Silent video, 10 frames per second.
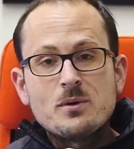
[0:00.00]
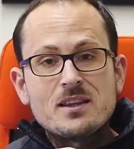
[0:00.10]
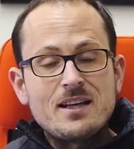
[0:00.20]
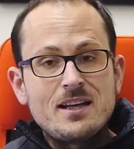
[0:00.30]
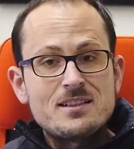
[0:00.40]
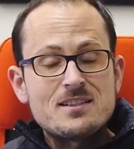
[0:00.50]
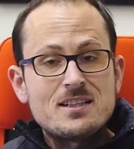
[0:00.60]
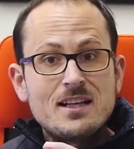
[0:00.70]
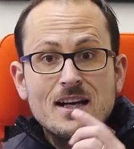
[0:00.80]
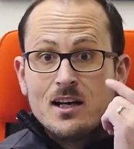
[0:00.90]
with the
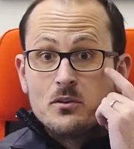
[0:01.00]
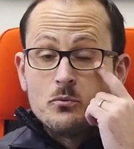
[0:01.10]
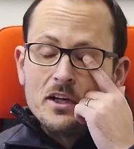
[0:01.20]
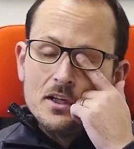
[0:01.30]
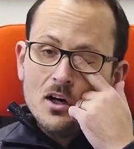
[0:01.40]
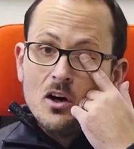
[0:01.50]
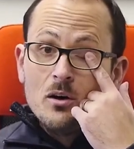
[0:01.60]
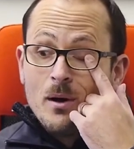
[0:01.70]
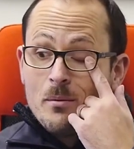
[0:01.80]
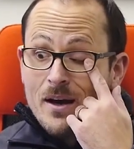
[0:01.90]
SD card reader
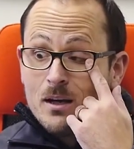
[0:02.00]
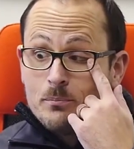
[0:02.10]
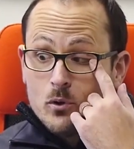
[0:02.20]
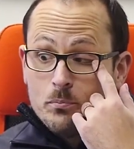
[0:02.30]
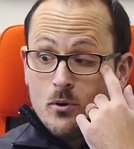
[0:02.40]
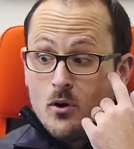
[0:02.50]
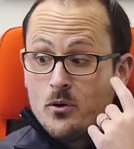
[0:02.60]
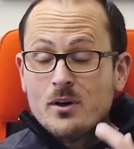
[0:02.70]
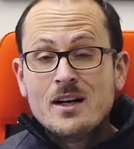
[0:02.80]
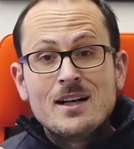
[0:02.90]
on my MacBook
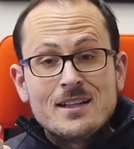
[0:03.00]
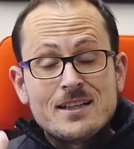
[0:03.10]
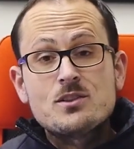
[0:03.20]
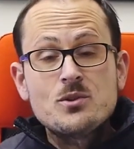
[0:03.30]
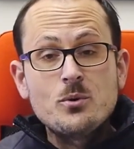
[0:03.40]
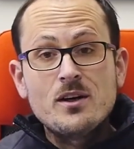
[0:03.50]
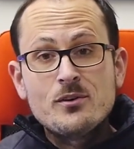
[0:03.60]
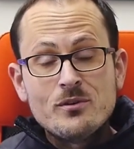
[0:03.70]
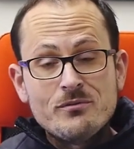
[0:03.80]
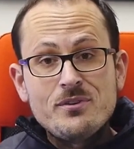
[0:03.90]
Pro. That's
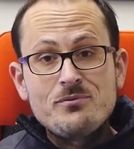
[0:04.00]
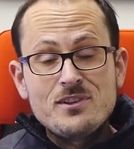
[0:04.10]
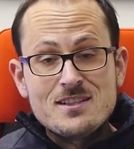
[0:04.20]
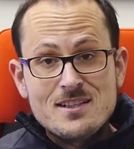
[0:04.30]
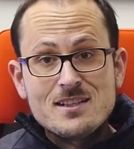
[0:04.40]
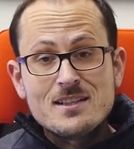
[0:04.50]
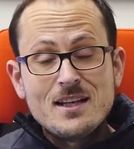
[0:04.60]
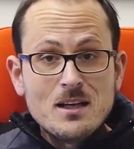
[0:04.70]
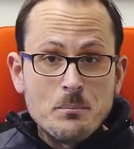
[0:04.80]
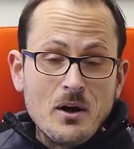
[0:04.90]
256
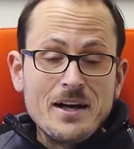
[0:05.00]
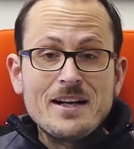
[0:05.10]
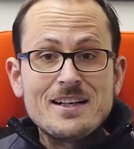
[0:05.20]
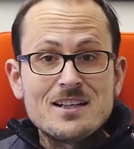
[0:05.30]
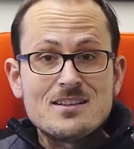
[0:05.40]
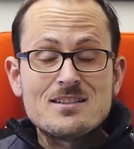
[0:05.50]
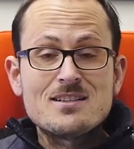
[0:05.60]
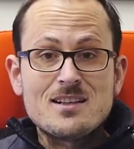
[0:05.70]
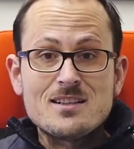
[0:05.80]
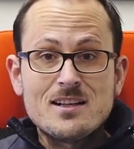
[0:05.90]
gigabyte and it just
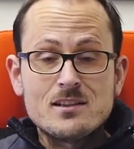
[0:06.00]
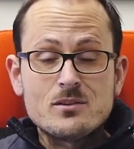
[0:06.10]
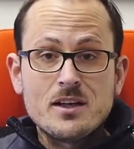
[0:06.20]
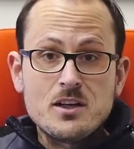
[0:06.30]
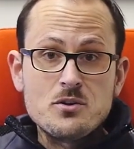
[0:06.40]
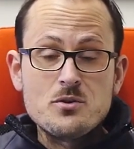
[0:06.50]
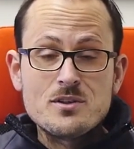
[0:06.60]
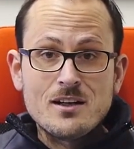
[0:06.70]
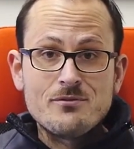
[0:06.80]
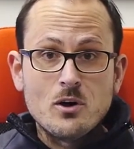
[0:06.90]
sits there so I can use
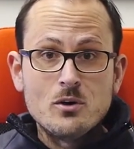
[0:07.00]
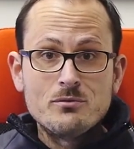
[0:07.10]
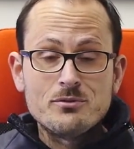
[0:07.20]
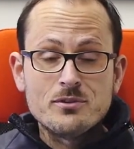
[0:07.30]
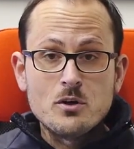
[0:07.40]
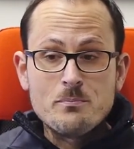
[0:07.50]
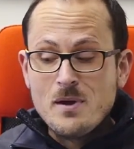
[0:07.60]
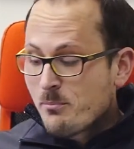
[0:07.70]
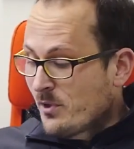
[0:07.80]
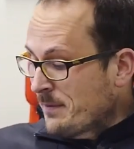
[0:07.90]
that for overflow
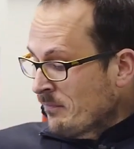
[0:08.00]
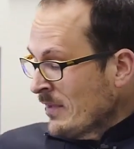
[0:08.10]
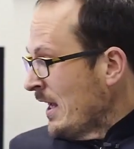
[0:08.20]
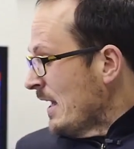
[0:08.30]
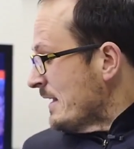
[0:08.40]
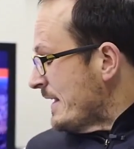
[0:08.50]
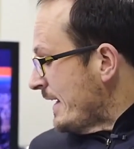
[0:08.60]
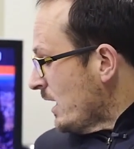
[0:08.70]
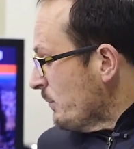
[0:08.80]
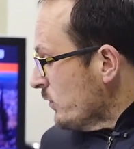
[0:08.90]
memory.
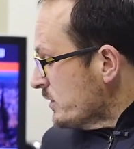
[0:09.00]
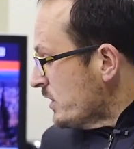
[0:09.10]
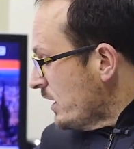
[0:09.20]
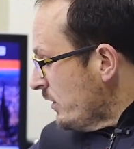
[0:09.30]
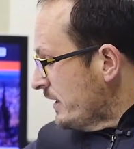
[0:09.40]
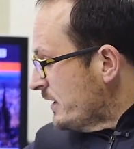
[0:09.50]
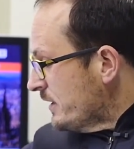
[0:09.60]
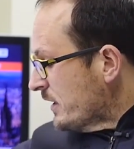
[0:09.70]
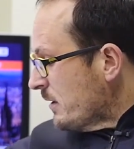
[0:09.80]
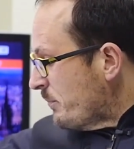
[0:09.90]
Then I'm also going
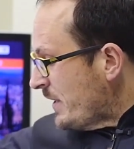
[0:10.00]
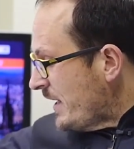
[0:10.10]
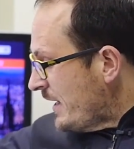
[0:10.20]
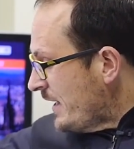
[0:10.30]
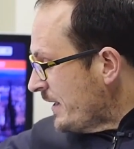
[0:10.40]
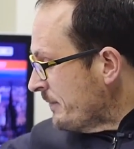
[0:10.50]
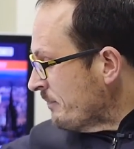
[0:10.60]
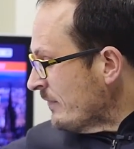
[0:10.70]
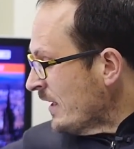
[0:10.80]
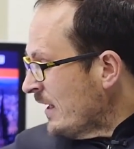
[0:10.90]
to compare
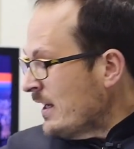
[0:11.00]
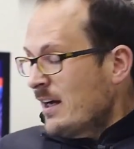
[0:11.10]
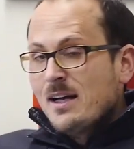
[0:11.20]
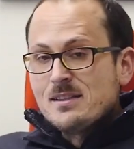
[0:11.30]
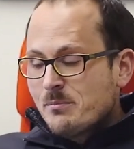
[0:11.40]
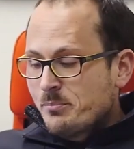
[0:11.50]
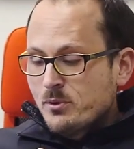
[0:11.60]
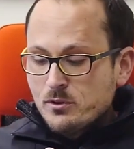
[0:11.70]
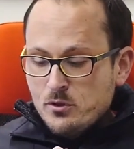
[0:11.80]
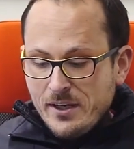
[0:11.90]
a
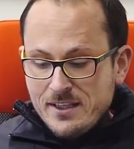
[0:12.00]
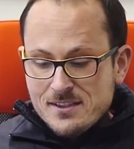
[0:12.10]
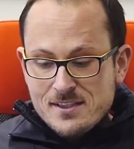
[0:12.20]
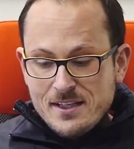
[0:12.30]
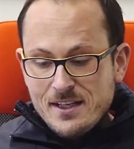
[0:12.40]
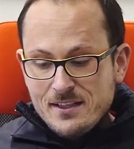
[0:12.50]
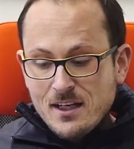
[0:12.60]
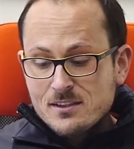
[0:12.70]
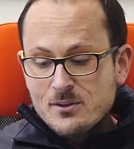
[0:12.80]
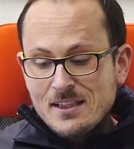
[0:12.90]
simple Transcend,
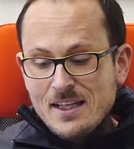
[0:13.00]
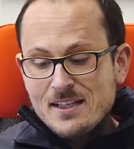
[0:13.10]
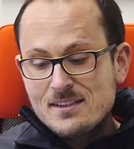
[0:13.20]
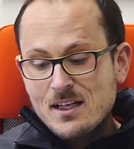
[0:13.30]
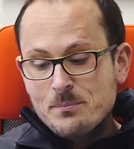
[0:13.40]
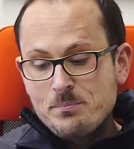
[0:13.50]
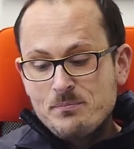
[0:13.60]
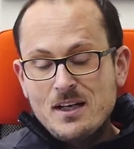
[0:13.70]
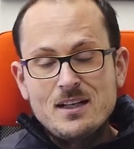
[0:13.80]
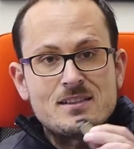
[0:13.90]
uh, sorry, Lexar
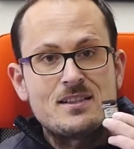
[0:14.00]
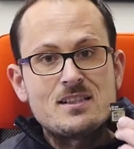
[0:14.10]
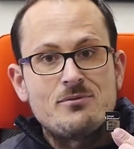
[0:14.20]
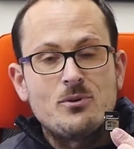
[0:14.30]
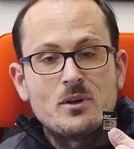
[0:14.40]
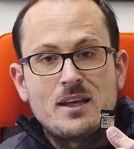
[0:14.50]
uh, 64